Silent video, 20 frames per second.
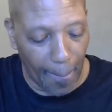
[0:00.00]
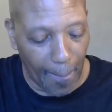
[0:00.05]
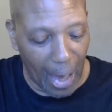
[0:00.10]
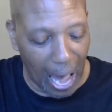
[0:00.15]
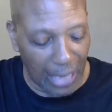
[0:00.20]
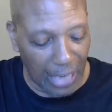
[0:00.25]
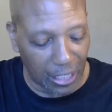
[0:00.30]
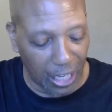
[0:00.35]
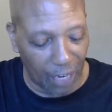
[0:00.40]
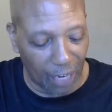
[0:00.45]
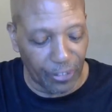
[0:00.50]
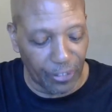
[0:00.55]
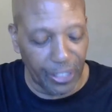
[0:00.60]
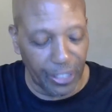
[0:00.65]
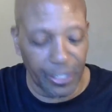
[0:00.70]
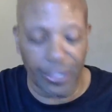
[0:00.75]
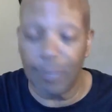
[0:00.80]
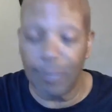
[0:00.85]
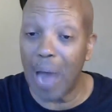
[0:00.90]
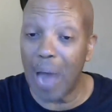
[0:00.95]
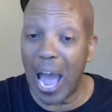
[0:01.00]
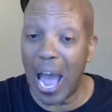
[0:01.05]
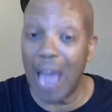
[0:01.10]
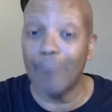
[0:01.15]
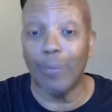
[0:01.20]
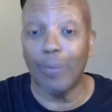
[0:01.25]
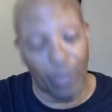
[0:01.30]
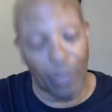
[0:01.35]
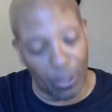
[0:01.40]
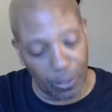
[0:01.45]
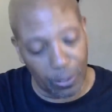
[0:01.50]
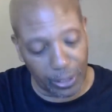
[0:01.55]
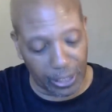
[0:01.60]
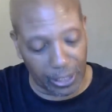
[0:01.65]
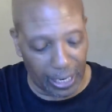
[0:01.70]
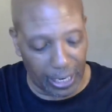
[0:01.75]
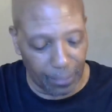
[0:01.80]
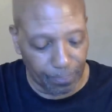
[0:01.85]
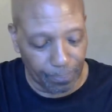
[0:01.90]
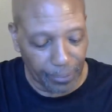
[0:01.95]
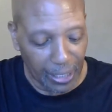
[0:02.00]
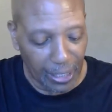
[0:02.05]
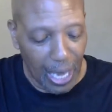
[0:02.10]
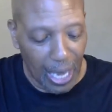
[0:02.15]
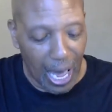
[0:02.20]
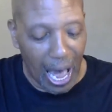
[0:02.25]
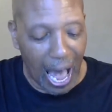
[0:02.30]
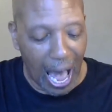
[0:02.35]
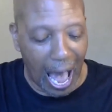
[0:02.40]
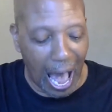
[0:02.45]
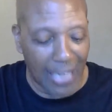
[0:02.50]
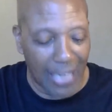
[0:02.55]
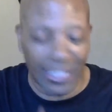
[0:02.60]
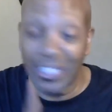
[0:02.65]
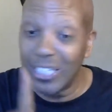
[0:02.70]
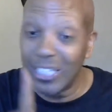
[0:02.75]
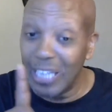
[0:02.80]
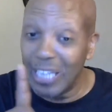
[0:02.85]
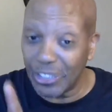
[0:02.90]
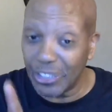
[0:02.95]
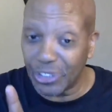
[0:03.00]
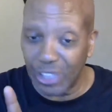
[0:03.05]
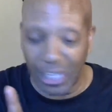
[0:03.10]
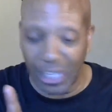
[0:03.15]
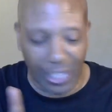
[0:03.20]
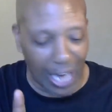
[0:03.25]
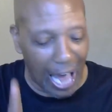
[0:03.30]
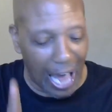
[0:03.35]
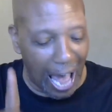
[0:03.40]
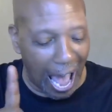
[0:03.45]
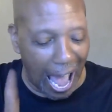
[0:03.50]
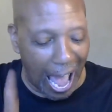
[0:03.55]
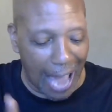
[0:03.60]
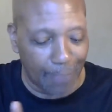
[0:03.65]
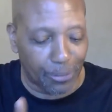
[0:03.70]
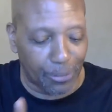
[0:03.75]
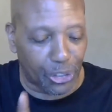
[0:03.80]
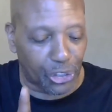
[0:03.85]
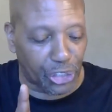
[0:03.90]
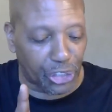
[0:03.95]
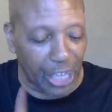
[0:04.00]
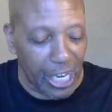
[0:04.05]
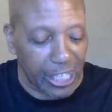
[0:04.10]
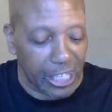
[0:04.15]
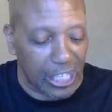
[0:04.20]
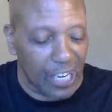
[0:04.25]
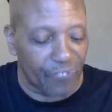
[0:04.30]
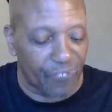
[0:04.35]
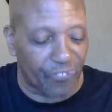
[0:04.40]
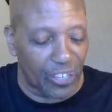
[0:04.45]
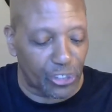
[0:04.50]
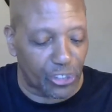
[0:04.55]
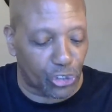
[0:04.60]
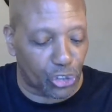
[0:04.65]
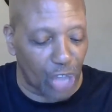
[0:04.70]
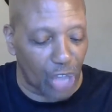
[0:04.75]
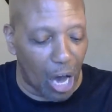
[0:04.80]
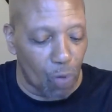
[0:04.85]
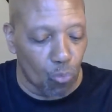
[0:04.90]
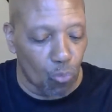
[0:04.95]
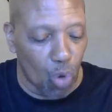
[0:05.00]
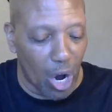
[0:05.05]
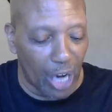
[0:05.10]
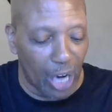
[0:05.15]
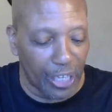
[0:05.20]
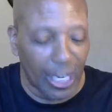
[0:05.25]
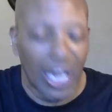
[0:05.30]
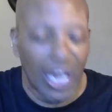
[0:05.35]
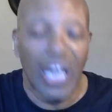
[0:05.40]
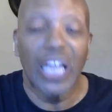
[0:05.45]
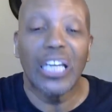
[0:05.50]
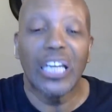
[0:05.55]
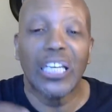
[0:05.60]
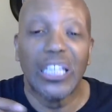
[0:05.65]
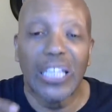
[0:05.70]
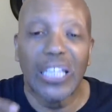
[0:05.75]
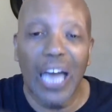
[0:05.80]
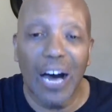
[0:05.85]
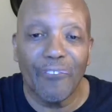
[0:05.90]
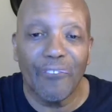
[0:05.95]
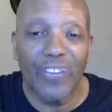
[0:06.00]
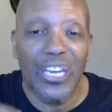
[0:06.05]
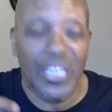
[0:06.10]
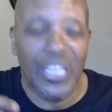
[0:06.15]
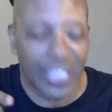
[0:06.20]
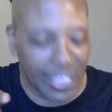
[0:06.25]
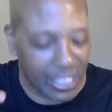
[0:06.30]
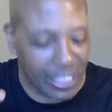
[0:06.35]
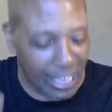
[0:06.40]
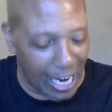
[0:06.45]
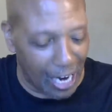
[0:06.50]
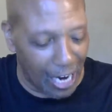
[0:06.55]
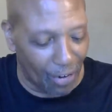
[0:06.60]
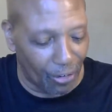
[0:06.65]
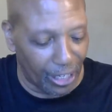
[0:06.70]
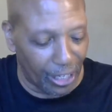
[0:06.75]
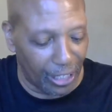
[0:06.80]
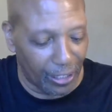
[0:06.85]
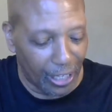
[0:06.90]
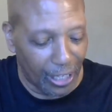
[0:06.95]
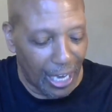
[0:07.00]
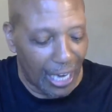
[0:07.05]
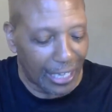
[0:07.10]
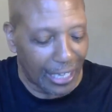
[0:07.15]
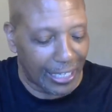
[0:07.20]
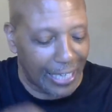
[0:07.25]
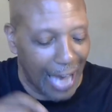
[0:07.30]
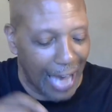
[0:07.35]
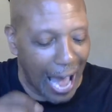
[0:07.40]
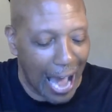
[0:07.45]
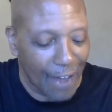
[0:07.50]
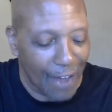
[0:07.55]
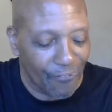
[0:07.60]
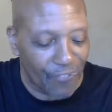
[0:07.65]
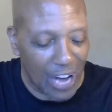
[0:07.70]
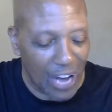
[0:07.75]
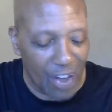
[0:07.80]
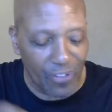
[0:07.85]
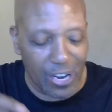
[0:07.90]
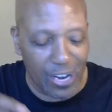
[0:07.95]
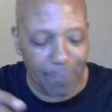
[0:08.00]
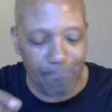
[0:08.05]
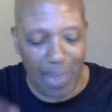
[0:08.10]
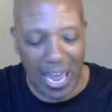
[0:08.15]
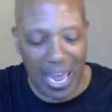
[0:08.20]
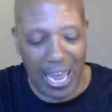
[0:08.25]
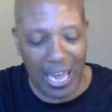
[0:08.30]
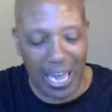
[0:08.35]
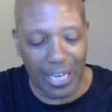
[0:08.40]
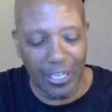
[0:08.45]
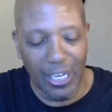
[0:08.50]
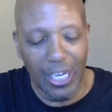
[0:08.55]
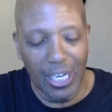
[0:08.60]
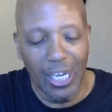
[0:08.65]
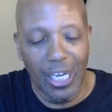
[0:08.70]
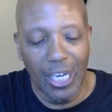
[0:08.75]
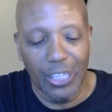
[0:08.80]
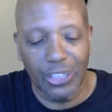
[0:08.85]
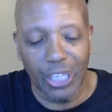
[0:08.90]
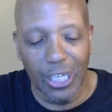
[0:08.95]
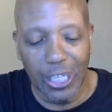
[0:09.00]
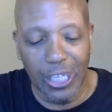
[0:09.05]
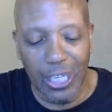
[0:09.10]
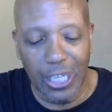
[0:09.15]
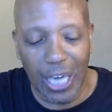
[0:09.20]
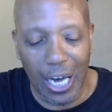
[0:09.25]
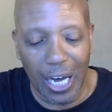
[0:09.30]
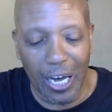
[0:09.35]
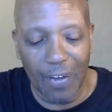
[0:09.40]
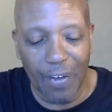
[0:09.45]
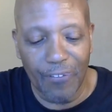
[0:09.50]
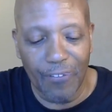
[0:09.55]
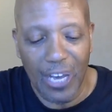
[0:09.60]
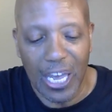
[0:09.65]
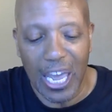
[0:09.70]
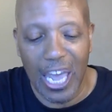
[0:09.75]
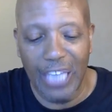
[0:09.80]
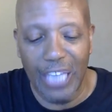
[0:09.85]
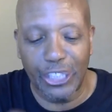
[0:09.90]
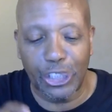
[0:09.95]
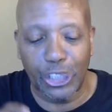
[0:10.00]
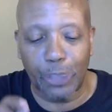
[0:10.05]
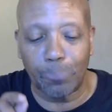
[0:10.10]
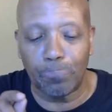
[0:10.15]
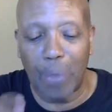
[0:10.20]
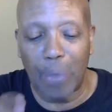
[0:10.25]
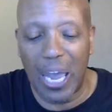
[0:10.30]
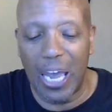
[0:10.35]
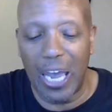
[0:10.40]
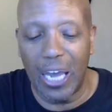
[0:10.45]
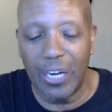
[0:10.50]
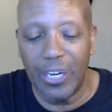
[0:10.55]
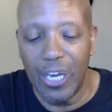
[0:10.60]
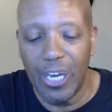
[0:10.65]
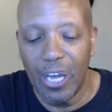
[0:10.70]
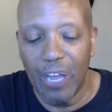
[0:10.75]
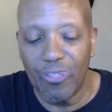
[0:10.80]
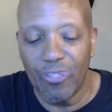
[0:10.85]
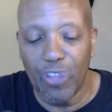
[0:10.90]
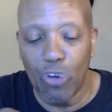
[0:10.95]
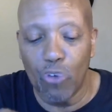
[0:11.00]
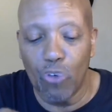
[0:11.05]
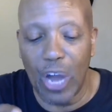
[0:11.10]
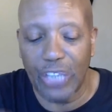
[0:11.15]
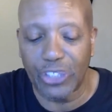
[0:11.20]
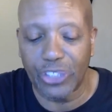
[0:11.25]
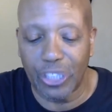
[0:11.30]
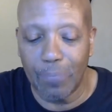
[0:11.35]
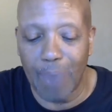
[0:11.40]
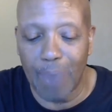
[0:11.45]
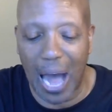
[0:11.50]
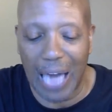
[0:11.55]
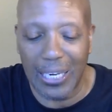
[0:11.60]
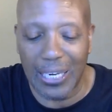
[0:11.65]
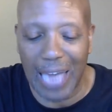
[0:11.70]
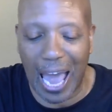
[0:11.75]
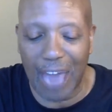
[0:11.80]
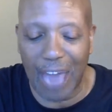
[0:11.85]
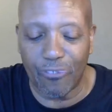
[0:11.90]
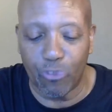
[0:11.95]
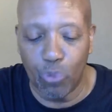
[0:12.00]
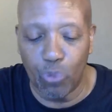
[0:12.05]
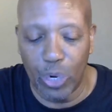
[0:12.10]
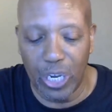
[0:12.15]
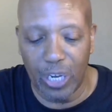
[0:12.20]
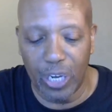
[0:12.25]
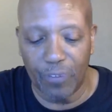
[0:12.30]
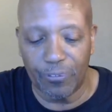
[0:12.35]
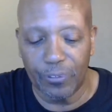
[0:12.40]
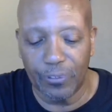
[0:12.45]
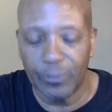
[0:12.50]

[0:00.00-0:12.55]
I love reading the Bible. Okay. Listen, I'm seeking for someone loving, caring, God fearing man to love and spend the rest of my life with.